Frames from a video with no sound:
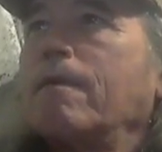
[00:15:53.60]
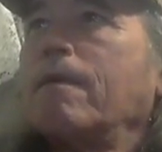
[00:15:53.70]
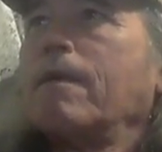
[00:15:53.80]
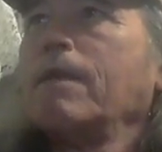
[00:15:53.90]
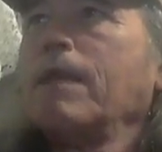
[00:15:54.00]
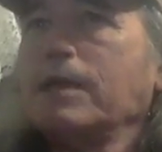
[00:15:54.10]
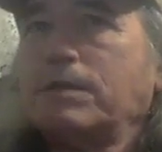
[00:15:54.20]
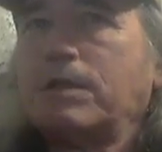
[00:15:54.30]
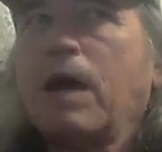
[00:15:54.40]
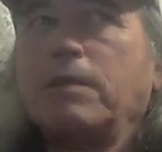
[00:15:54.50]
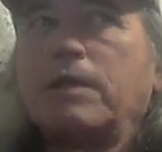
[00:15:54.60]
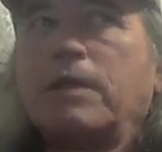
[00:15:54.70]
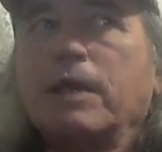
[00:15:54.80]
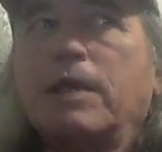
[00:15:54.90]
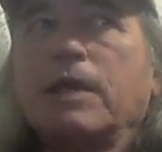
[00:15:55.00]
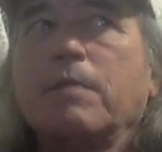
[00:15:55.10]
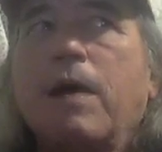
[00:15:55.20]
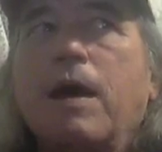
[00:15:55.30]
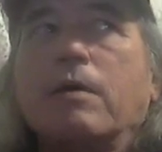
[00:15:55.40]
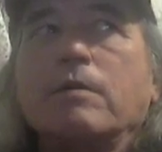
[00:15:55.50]
and that got me thinking
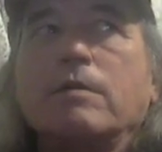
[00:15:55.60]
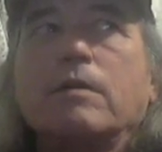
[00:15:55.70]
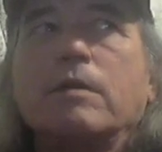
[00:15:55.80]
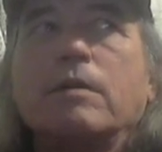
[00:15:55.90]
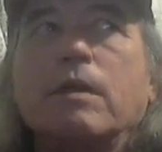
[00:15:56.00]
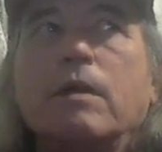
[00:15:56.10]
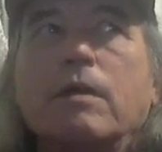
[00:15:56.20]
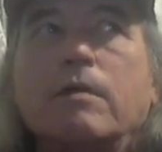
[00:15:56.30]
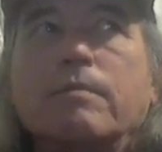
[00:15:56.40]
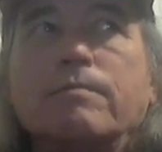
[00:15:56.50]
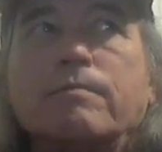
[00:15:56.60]
about um,